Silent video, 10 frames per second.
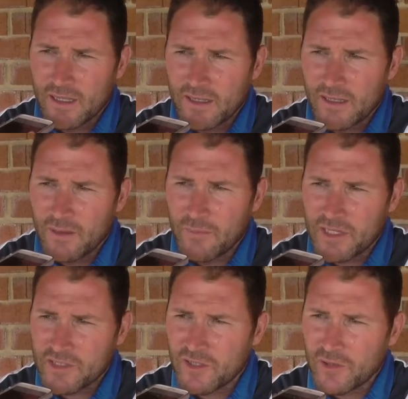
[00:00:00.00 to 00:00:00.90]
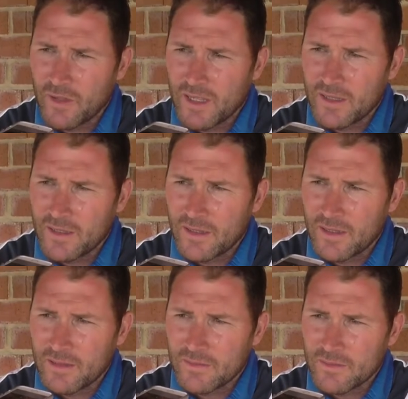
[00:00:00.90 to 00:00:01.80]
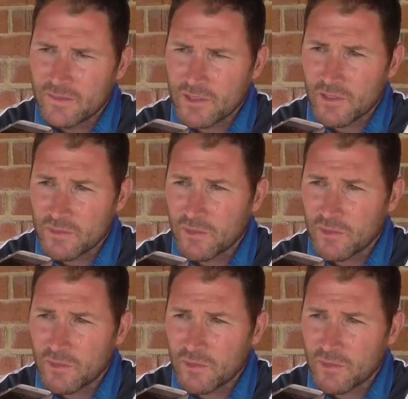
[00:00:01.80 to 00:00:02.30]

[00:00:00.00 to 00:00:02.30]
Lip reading: and managed to do that, and signed